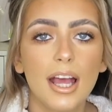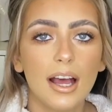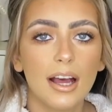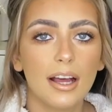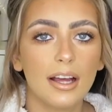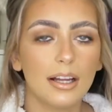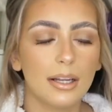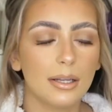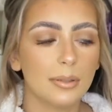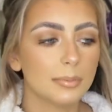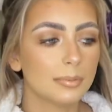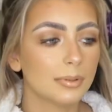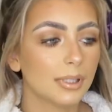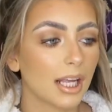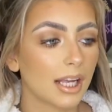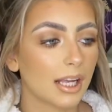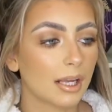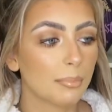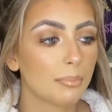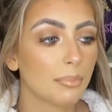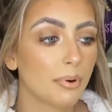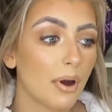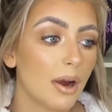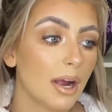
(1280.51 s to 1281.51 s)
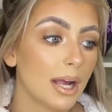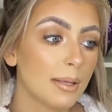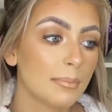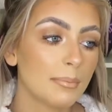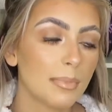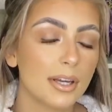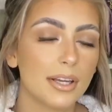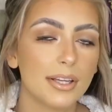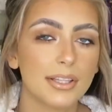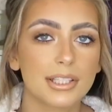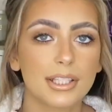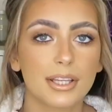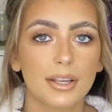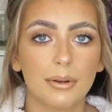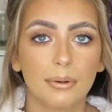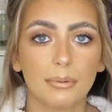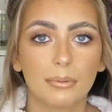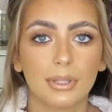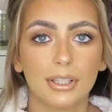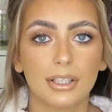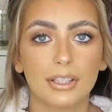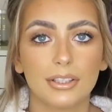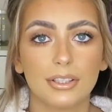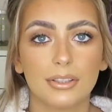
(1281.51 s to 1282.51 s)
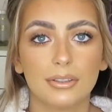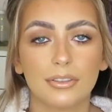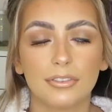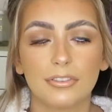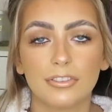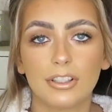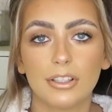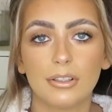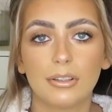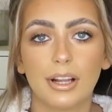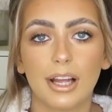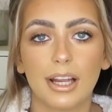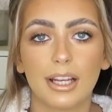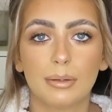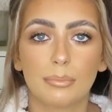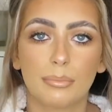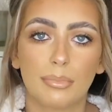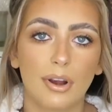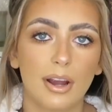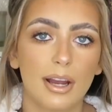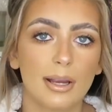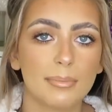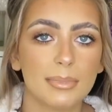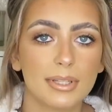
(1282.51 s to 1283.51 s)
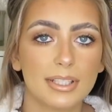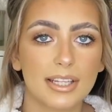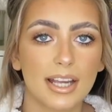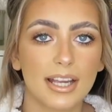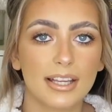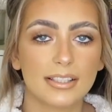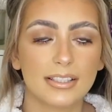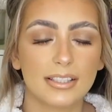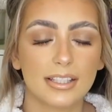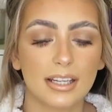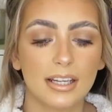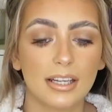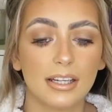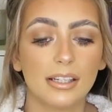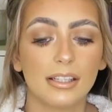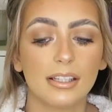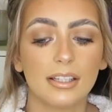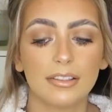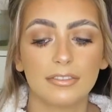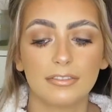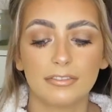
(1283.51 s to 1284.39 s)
like a primer, so I'm going to do a few like primer testing,